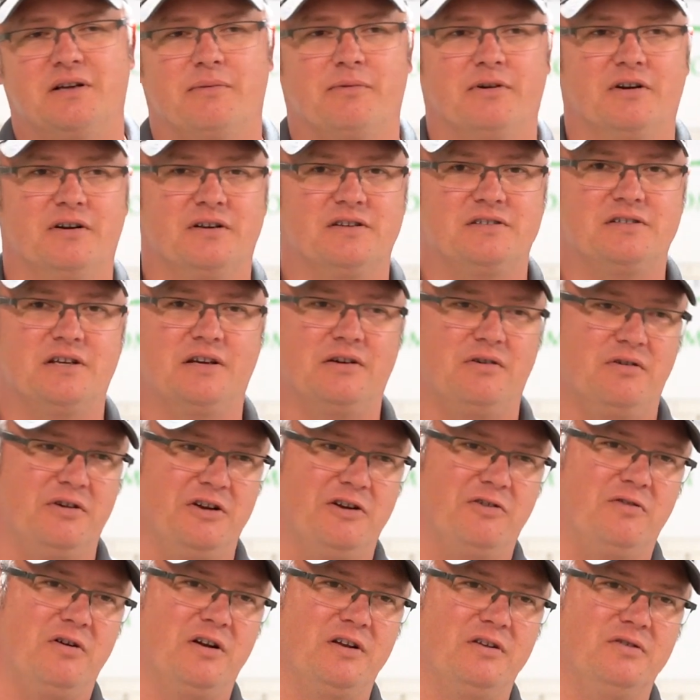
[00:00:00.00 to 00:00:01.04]
Some are going to say, oh,
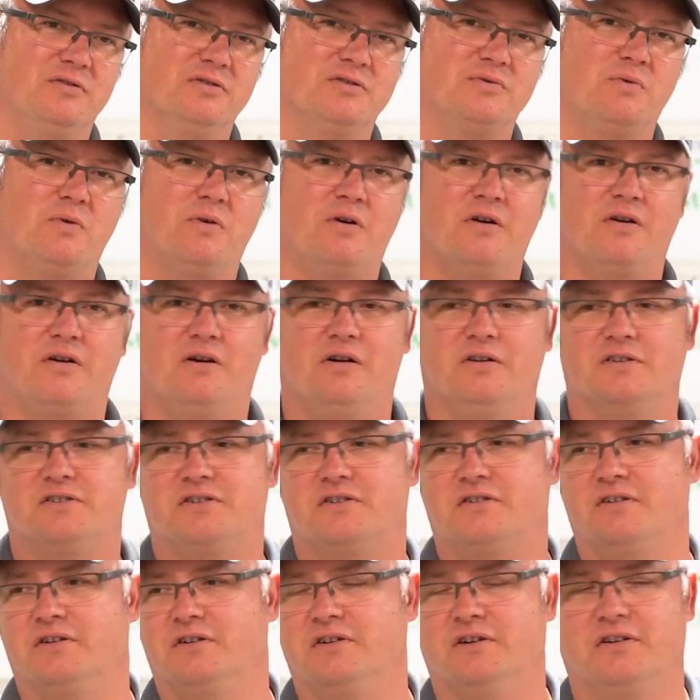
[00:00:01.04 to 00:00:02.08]
you don't want to use Warren
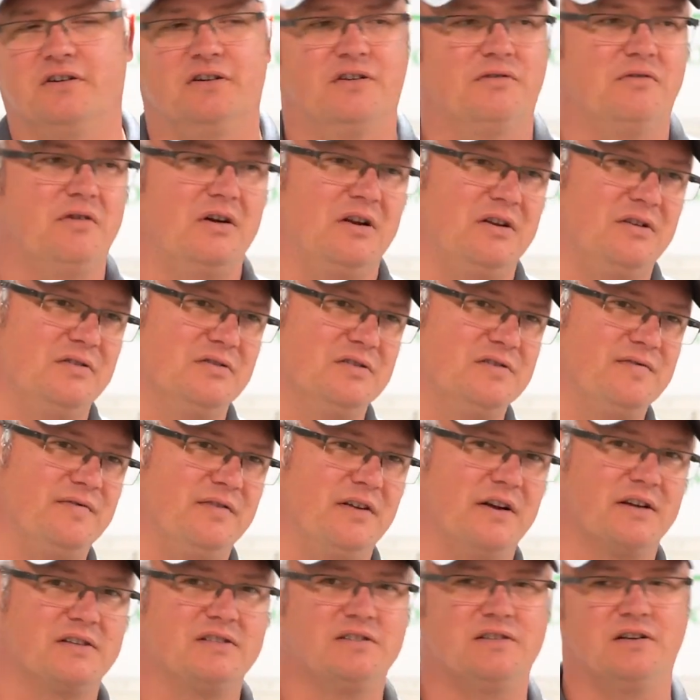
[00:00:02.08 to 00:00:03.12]
Ultra, you're going to want to use
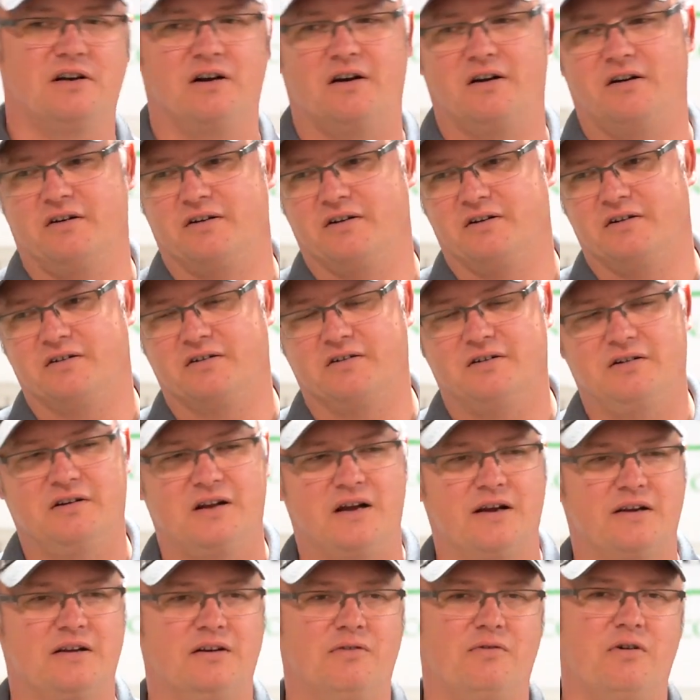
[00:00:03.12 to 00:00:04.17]
Flex Star, you're
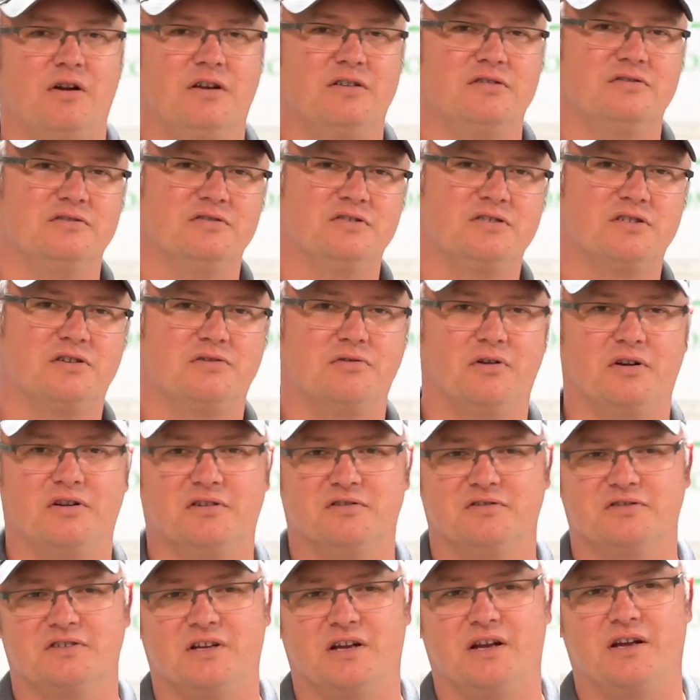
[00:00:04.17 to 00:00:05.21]
not going to want to
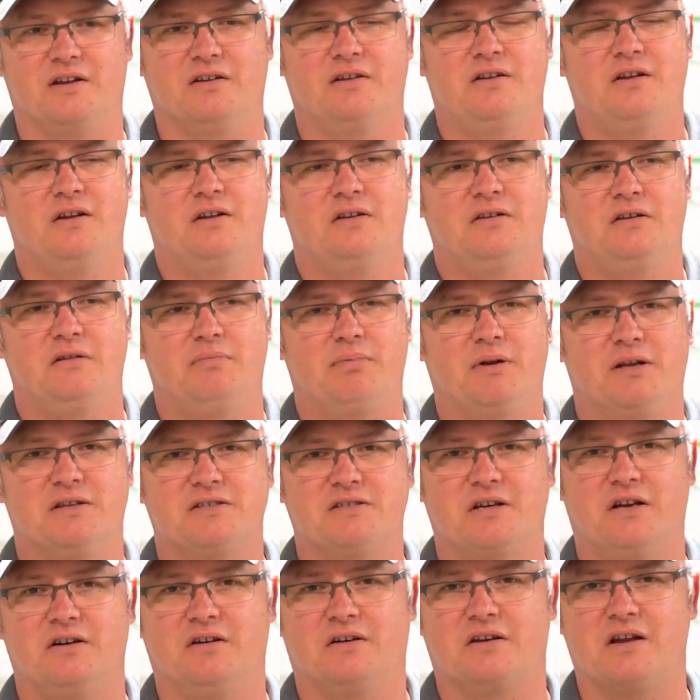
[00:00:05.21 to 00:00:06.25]
use that.
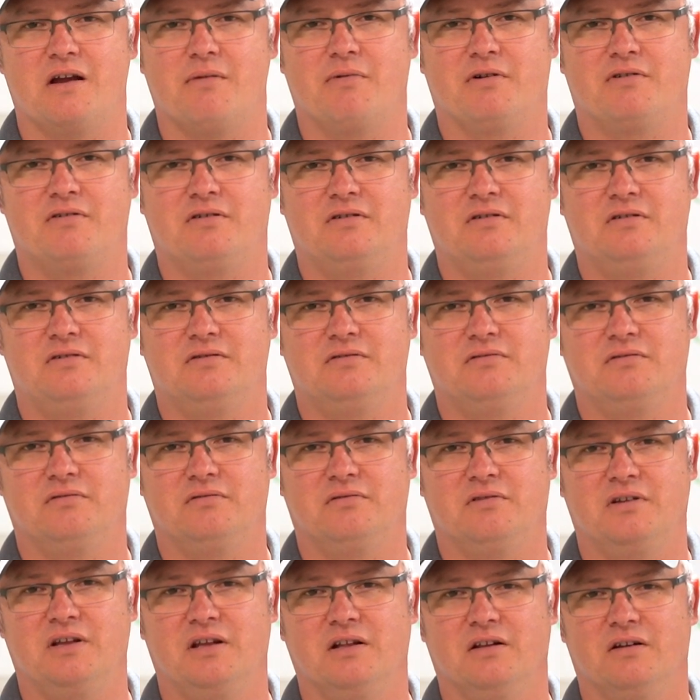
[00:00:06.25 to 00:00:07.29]
Depends on your chemical
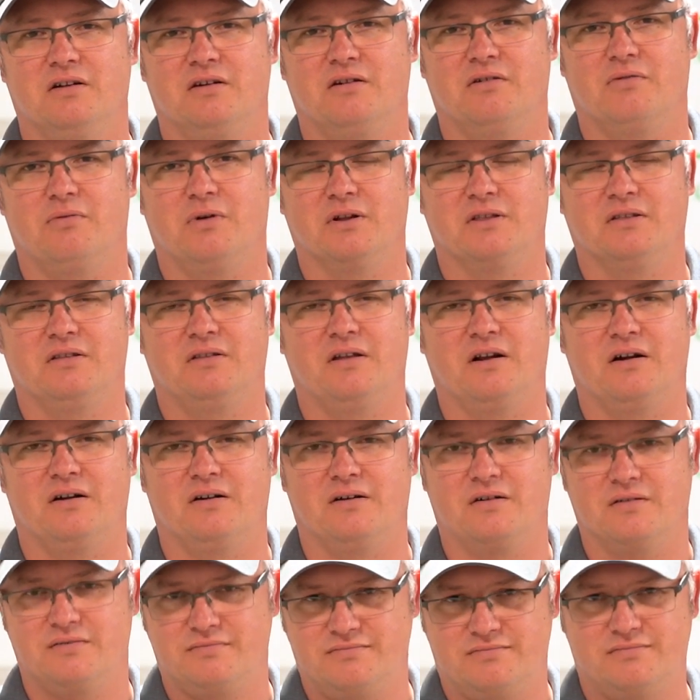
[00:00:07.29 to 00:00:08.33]
dealer or what
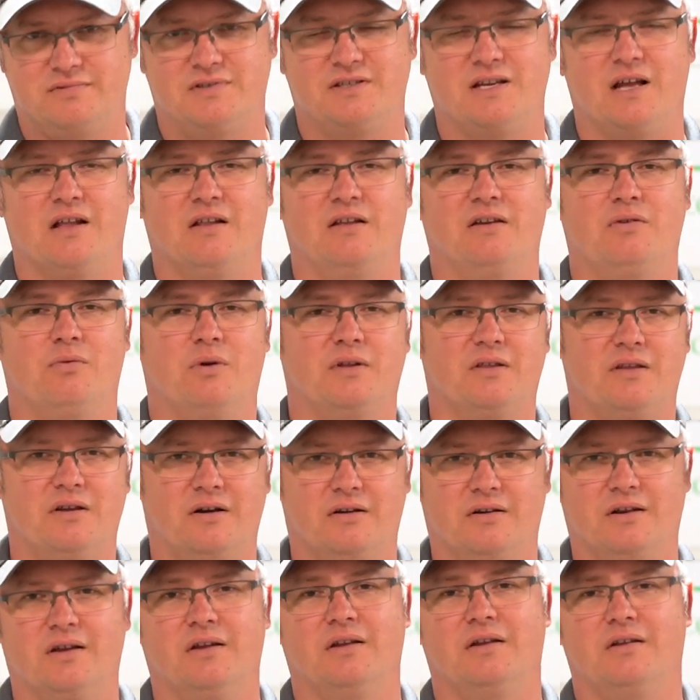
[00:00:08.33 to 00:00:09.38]
they're selling, what
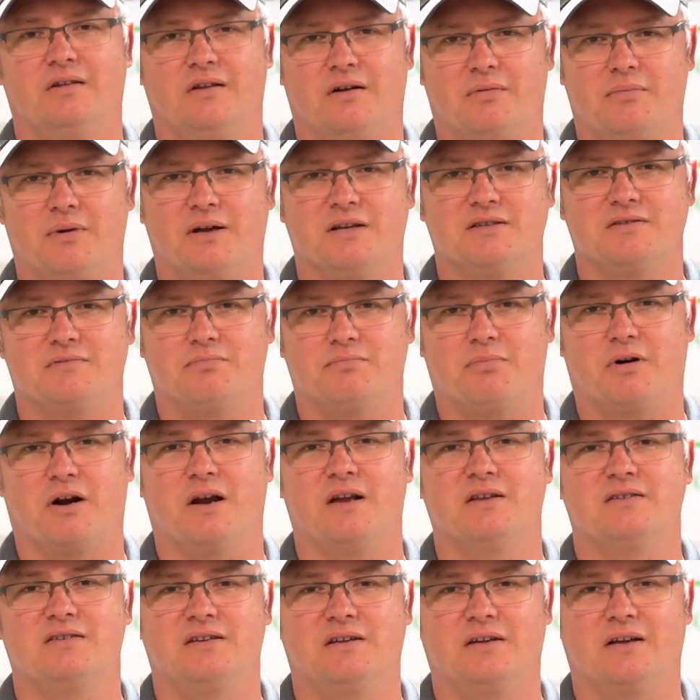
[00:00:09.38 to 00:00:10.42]
they're getting their best
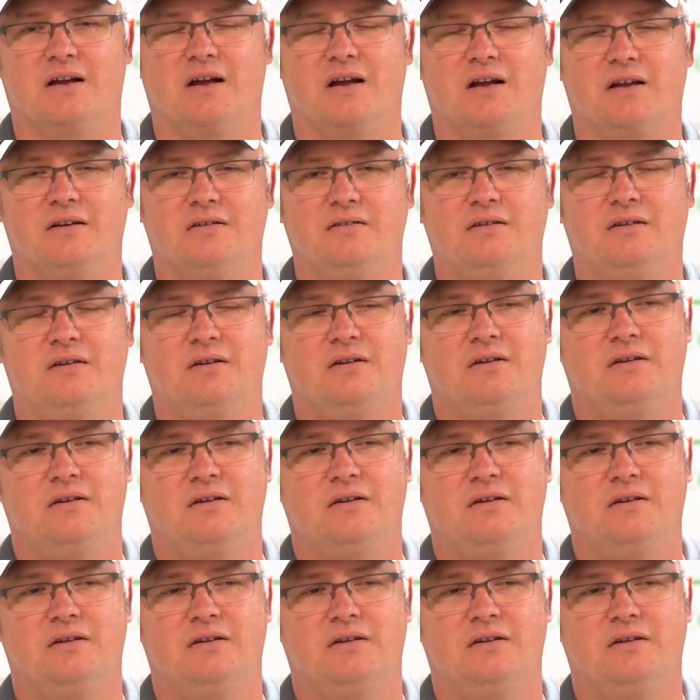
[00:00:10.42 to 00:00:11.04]
pricing on.